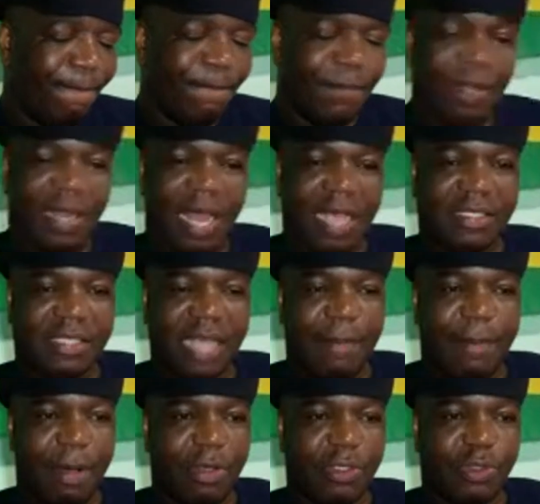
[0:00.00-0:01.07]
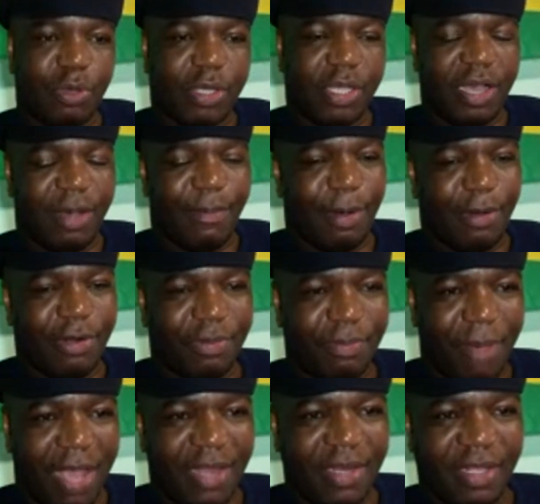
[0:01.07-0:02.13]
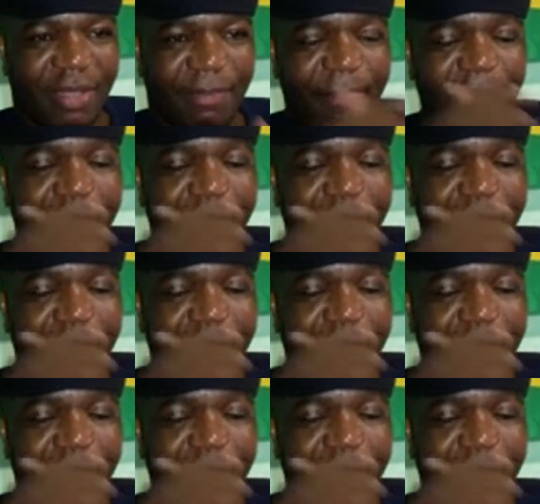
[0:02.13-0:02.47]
Last time I was talking about reminding